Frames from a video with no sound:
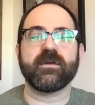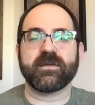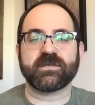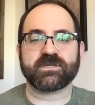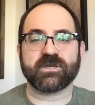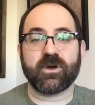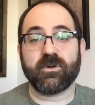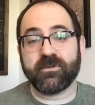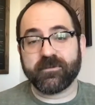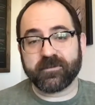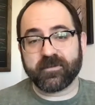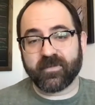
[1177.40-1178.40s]
so
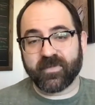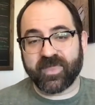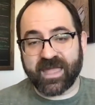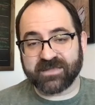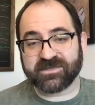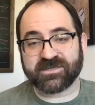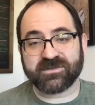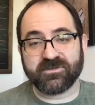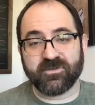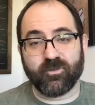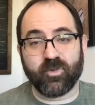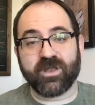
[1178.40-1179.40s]
that's
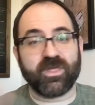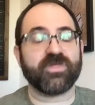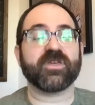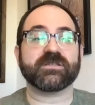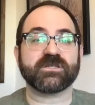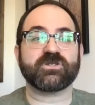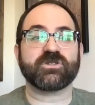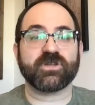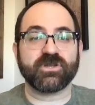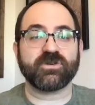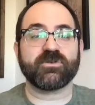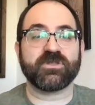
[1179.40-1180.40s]
one of the things that you can
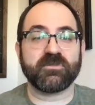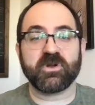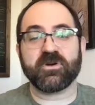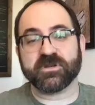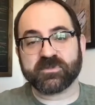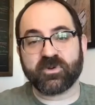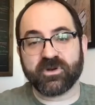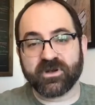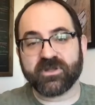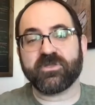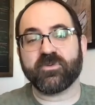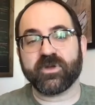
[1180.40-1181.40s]
do with the menorah, is put it
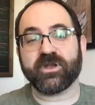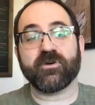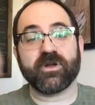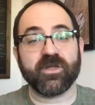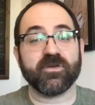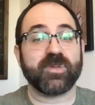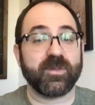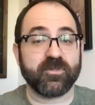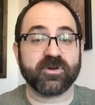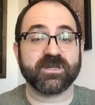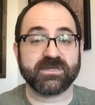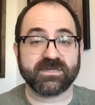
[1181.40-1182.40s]
in the window and other people
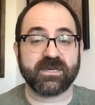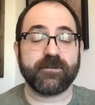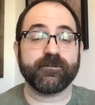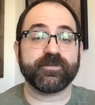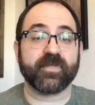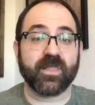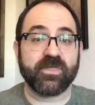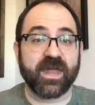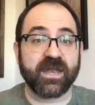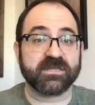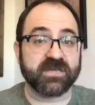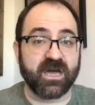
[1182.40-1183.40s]
can see that
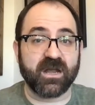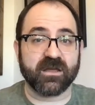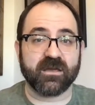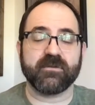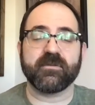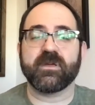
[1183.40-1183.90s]
it's Hanukkah.